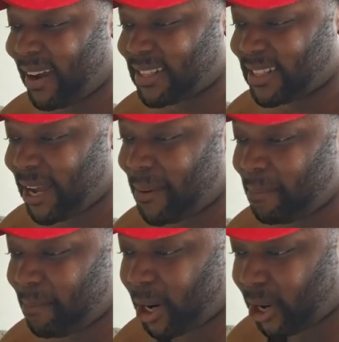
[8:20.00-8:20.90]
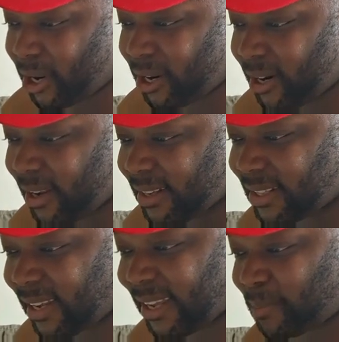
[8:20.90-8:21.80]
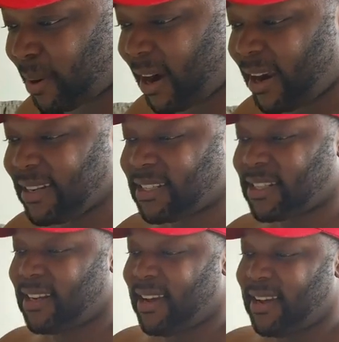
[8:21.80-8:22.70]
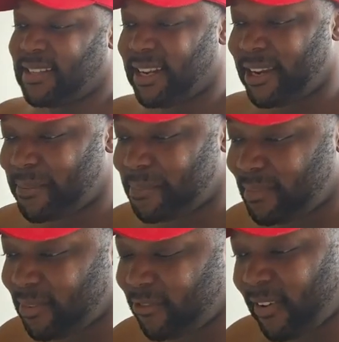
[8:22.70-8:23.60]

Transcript: All right, Summer says Paris, Tim